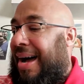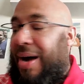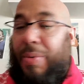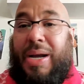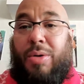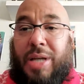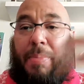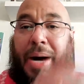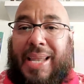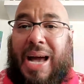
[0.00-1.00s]
When I was
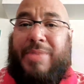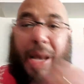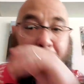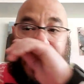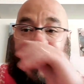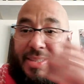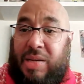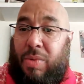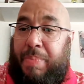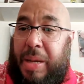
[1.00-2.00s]
on my laptop, I could
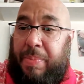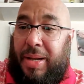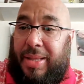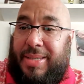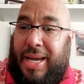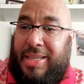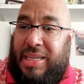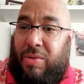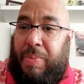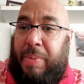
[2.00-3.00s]
see what people are
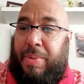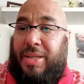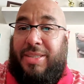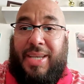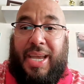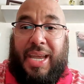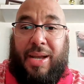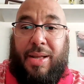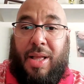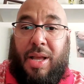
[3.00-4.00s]
texting, what people are
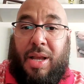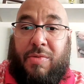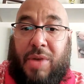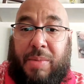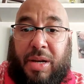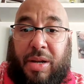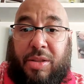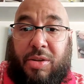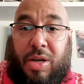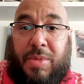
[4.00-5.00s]
saying. Raymond, another
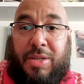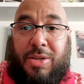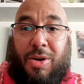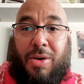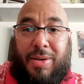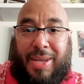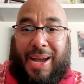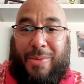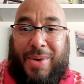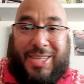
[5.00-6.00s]
30 minutes ago. Yeah,
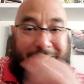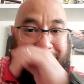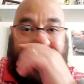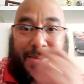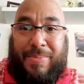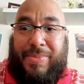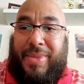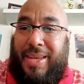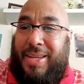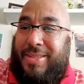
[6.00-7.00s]
I wish.
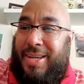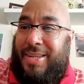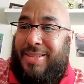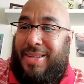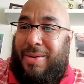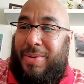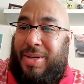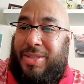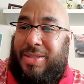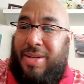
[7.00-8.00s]
Yes, yes, I
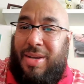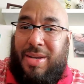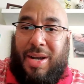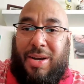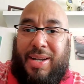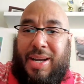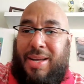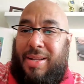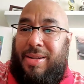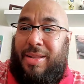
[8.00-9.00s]
wish. I ain't
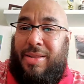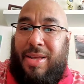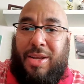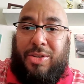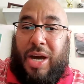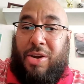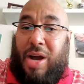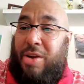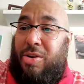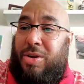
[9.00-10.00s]
got another. So
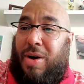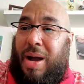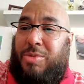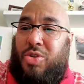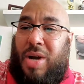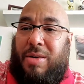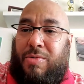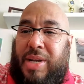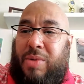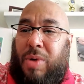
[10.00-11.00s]
I don't know. I'm trying to
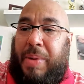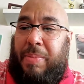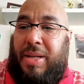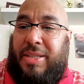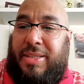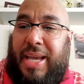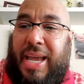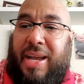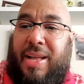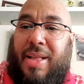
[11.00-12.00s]
read what people are
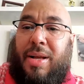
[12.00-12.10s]
saying.